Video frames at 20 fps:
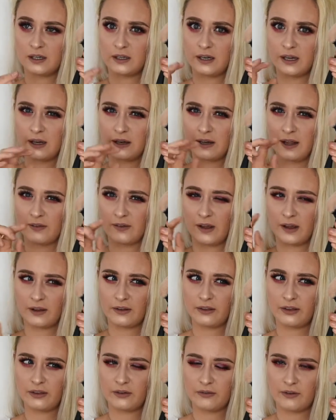there's like
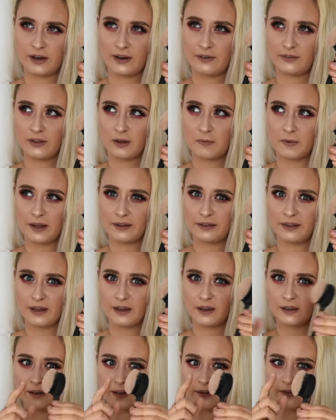3 of them I
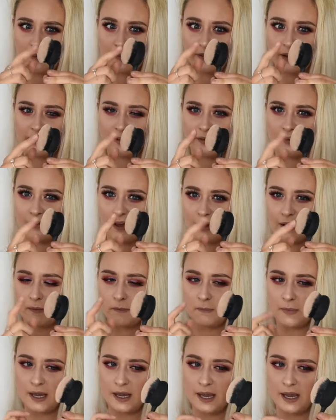think, and this is like the
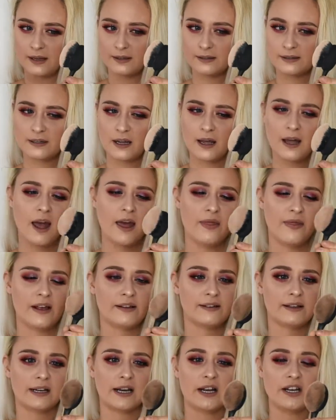second biggest.
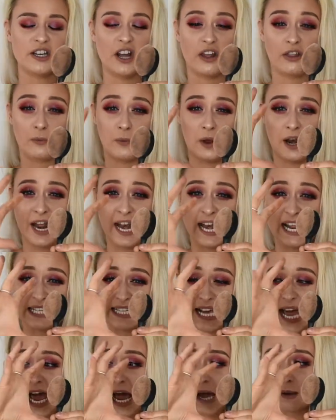There's like another one and it's
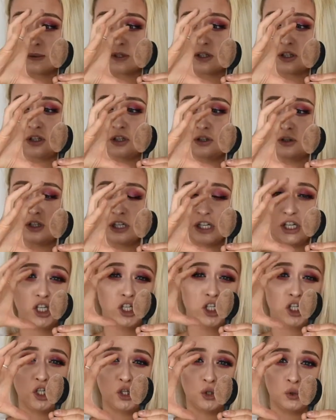absolutely
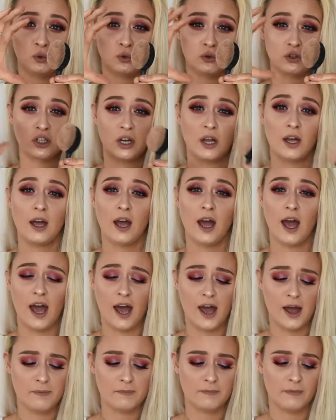huge.
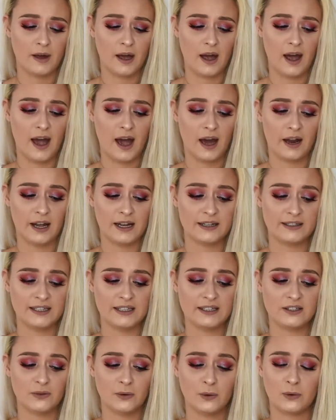And I
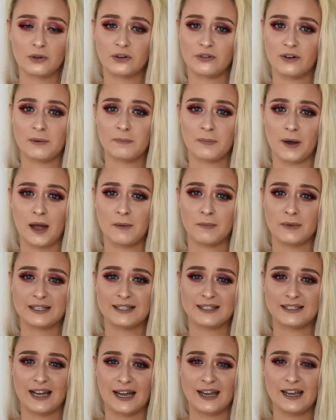did order it by
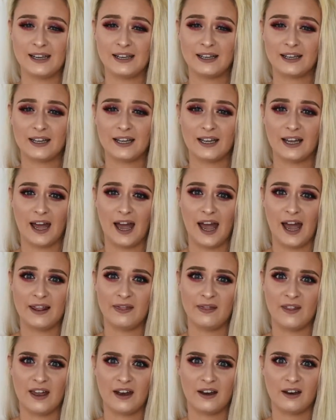mistake,
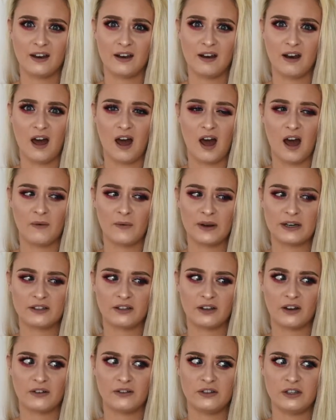and then I went
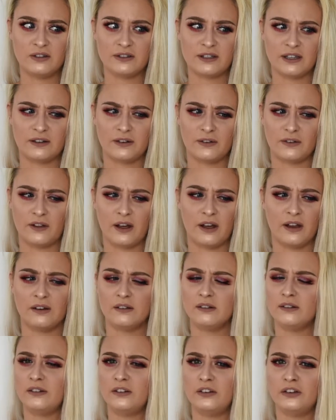to go and use it and I was like,
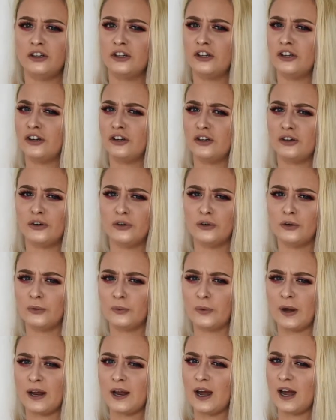no
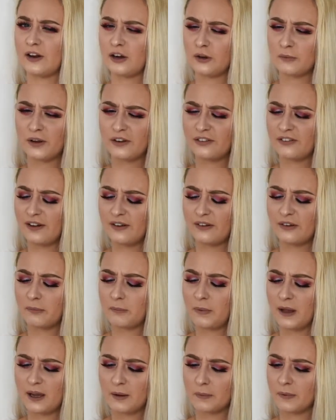way. I know my face is
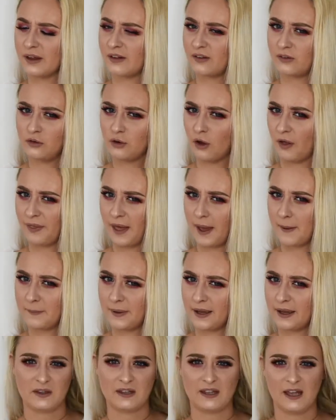big, but it's not that
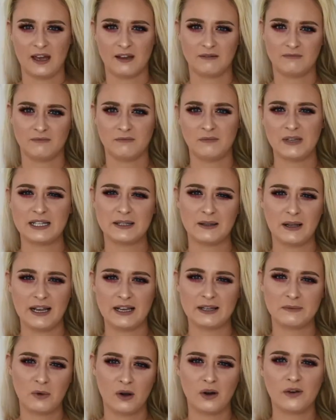big. Yeah,
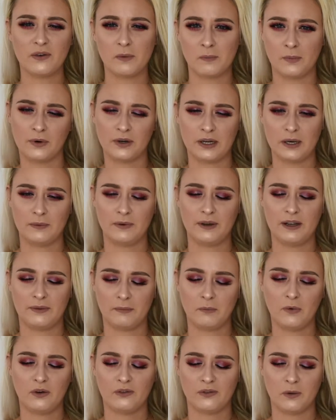it's more of a
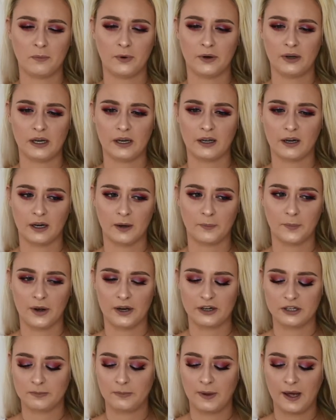body kind of
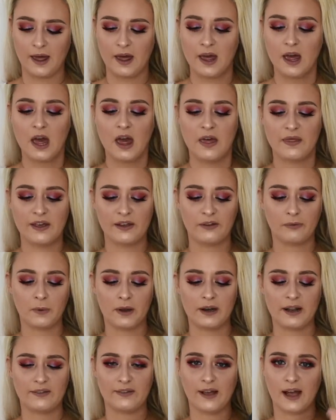brush, but this
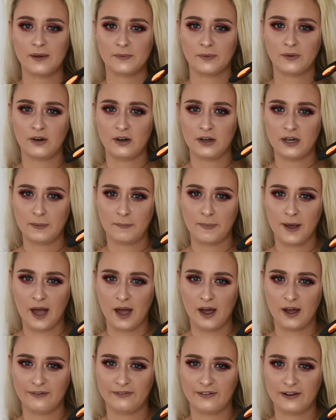one is absolutely
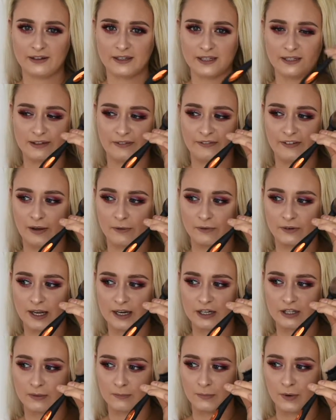perfect as a
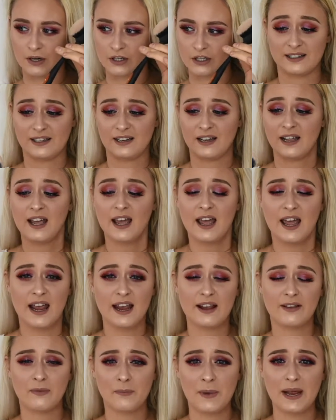foundation brush, and
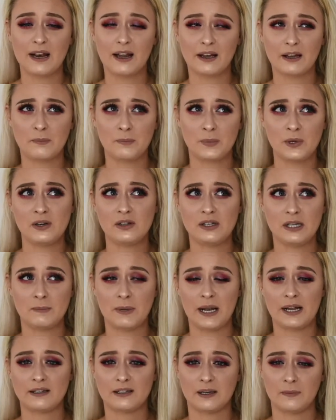it's a bit like a beauty
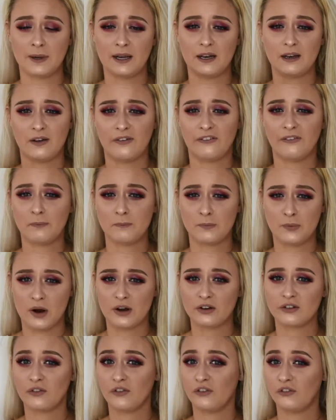blender but in a
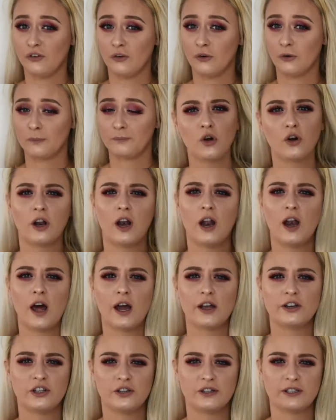brush form. I'm not gonna
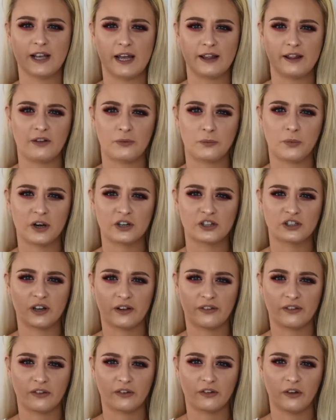lie to you and say this brush
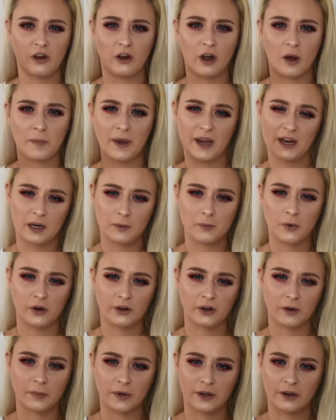doesn't soak up any
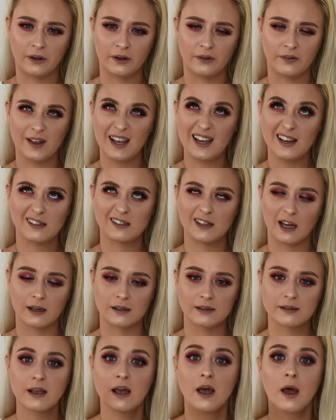product, because it
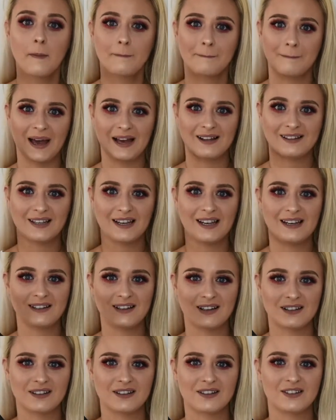does, but it
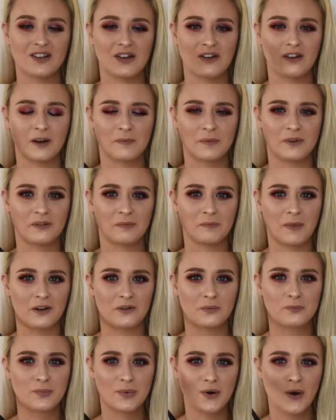doesn't soak up as
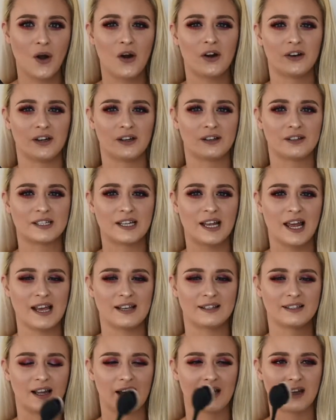much product
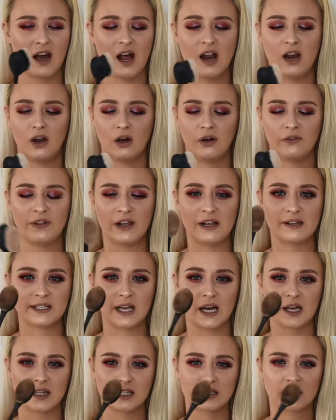as like a lot of these
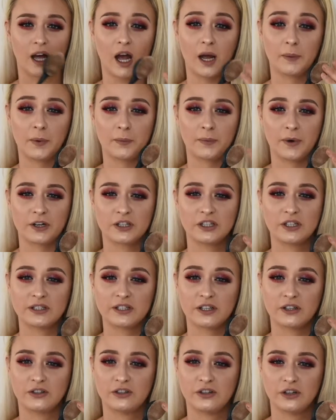other type of brushes
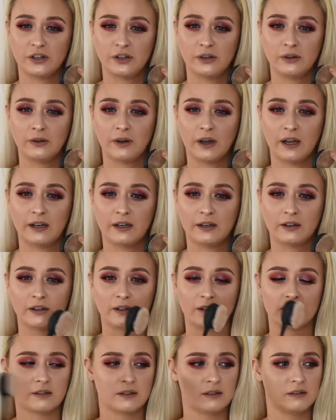do,
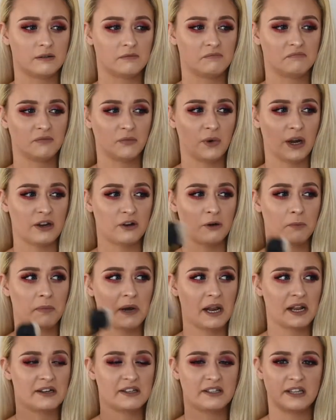and where you're
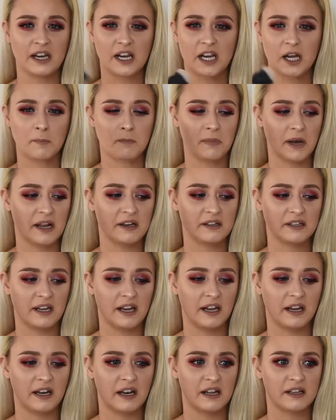blending
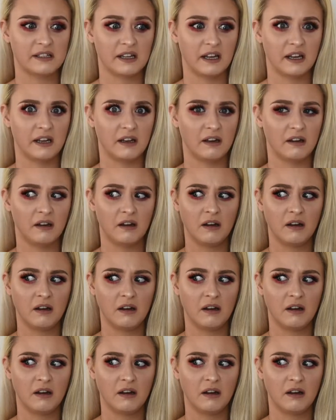and it's like,